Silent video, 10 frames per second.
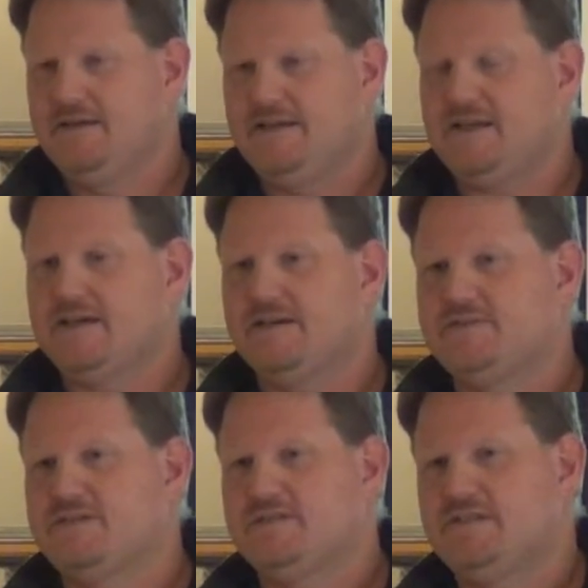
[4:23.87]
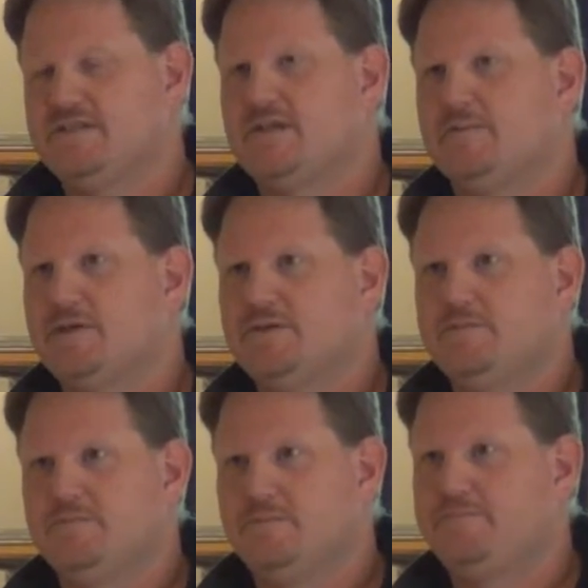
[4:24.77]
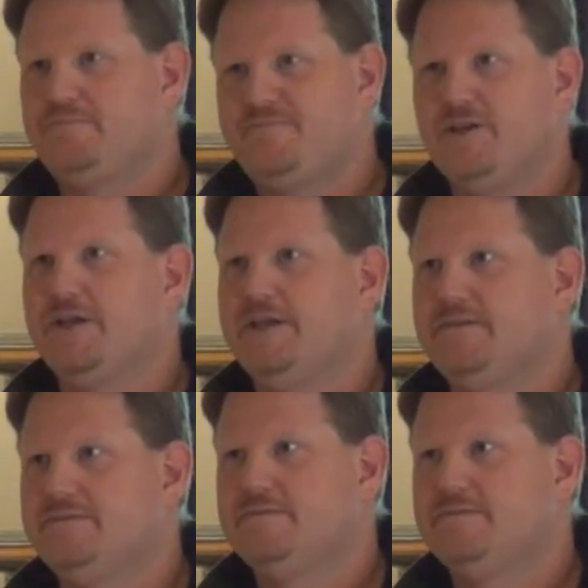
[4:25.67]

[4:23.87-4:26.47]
Kickoff to summer filled it.